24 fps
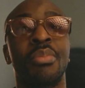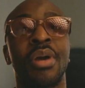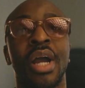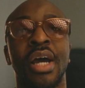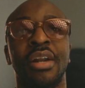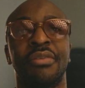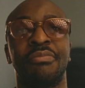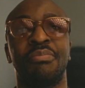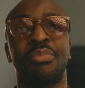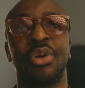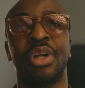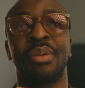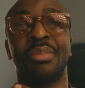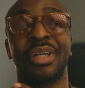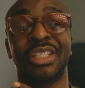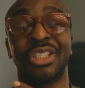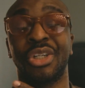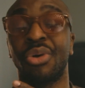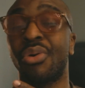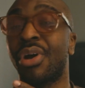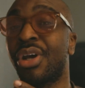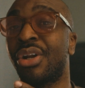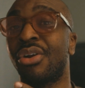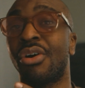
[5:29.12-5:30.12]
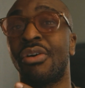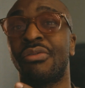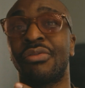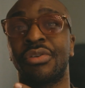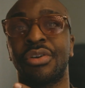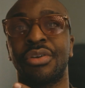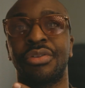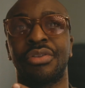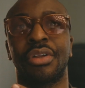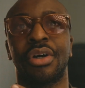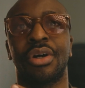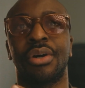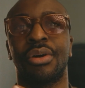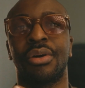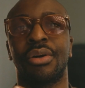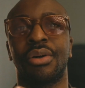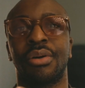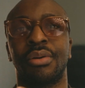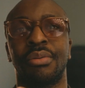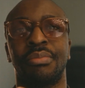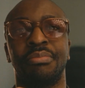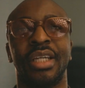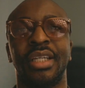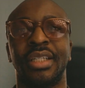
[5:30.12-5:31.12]
kind of pretty much going over
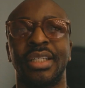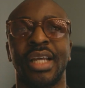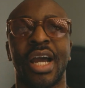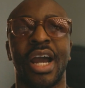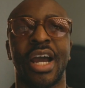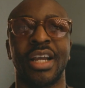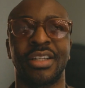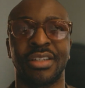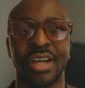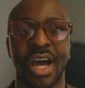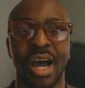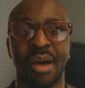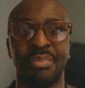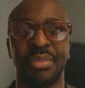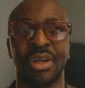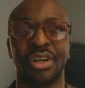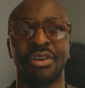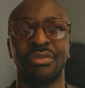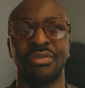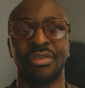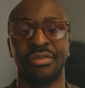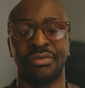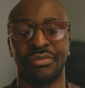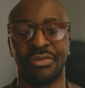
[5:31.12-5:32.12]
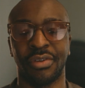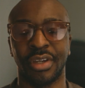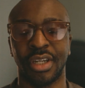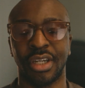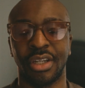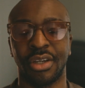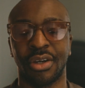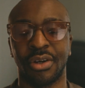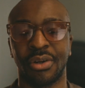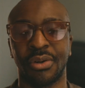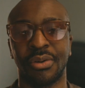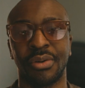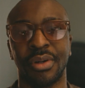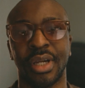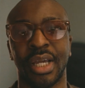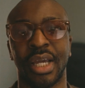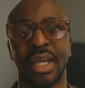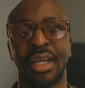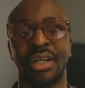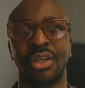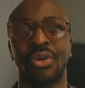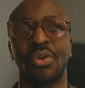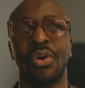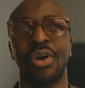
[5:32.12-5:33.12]
the entire topic of the video
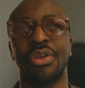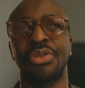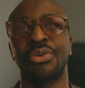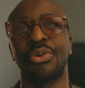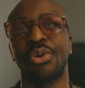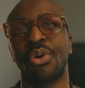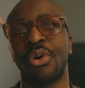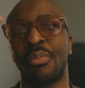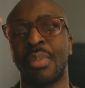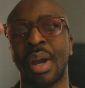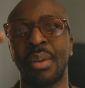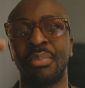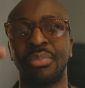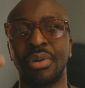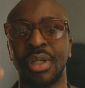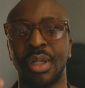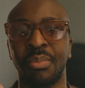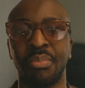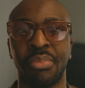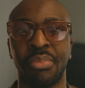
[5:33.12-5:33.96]
and going through all my bullet